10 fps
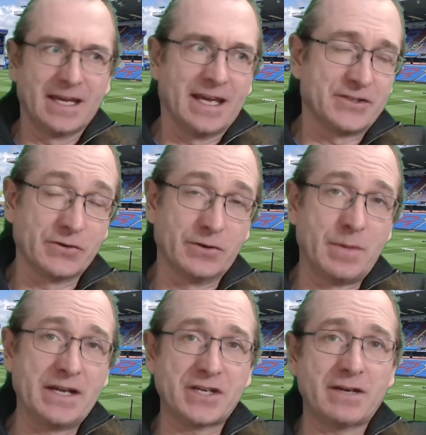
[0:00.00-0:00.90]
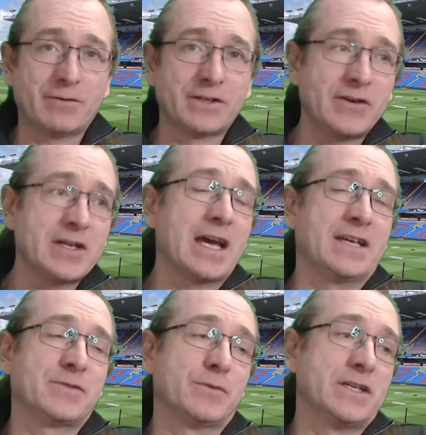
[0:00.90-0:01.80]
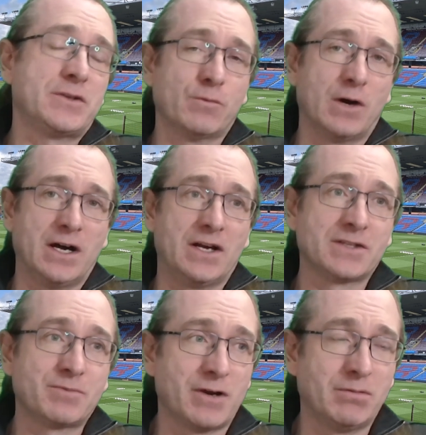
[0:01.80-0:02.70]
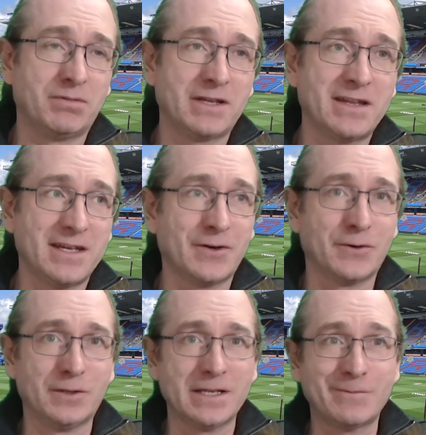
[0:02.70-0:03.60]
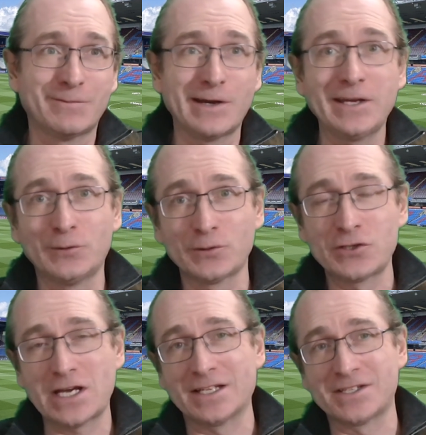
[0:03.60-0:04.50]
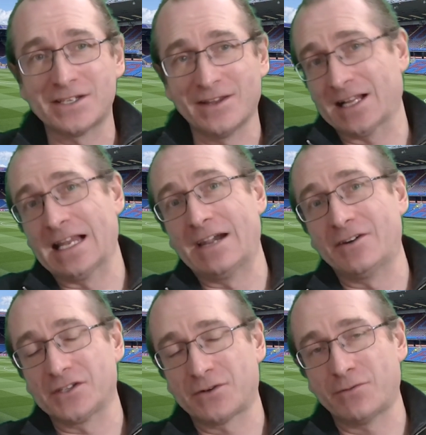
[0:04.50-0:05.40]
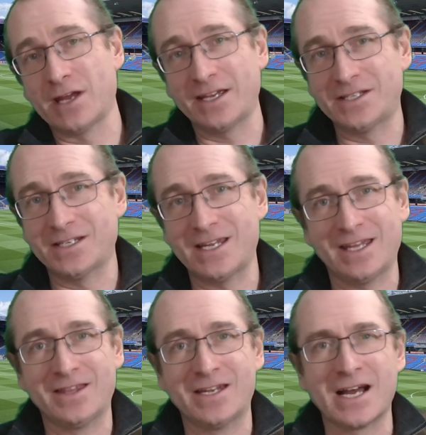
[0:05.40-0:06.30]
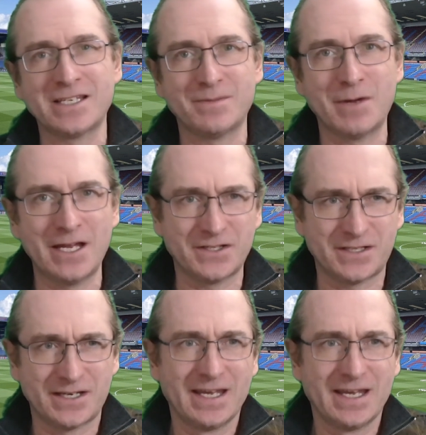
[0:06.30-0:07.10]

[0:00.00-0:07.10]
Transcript: scored by Jay Rodriguez, which was probably the only real chance that the Clarets created in the 90 minutes.